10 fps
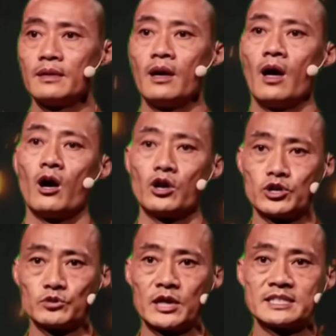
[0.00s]
If
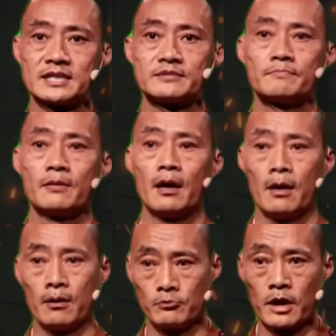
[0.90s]
someone can't hold your
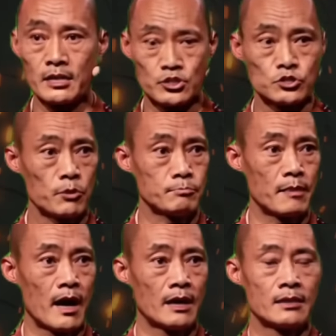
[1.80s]
truth, they
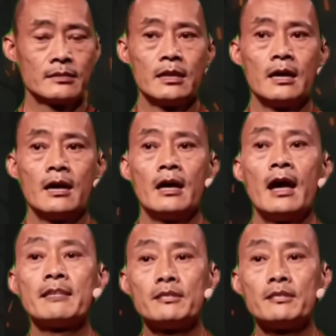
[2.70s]
can't hold your love.